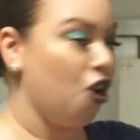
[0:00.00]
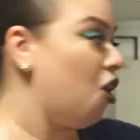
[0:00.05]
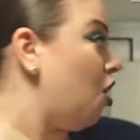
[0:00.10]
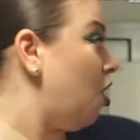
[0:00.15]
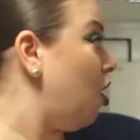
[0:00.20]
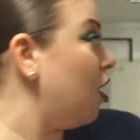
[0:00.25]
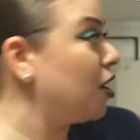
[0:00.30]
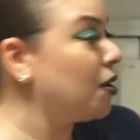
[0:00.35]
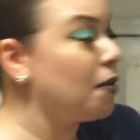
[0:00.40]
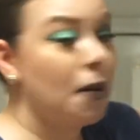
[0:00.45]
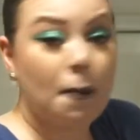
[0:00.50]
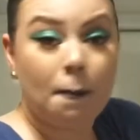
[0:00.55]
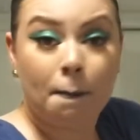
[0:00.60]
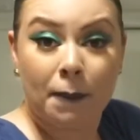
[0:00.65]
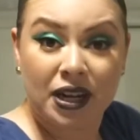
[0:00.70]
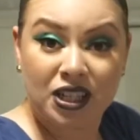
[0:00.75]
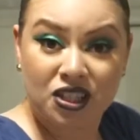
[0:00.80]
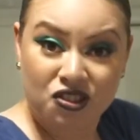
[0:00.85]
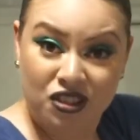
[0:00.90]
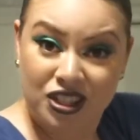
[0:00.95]
on
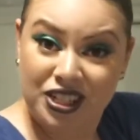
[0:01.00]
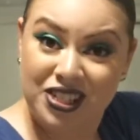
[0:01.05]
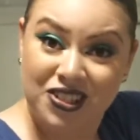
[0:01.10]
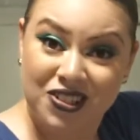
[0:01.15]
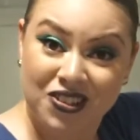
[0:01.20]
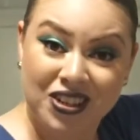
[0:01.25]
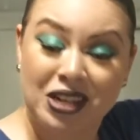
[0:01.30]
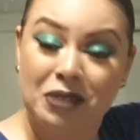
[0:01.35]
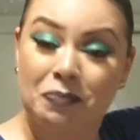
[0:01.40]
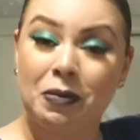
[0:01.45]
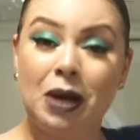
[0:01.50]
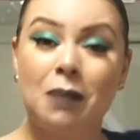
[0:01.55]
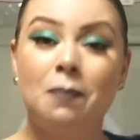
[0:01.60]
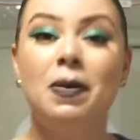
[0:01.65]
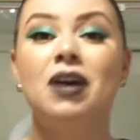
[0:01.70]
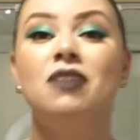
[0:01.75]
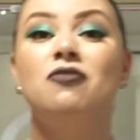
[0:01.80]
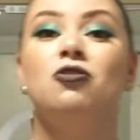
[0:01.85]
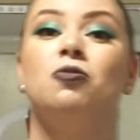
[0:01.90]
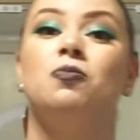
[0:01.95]
my dresser in my
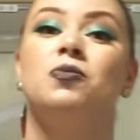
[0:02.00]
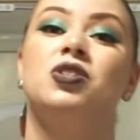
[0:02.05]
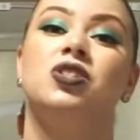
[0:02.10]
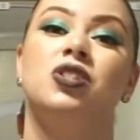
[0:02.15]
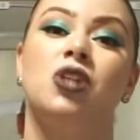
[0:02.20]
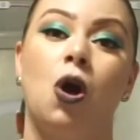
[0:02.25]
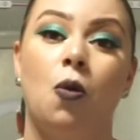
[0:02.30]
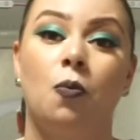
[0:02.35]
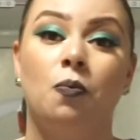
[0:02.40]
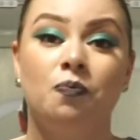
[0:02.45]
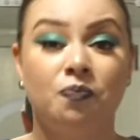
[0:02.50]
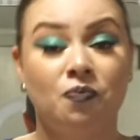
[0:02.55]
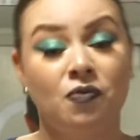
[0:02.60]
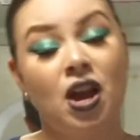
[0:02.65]
bedroom. So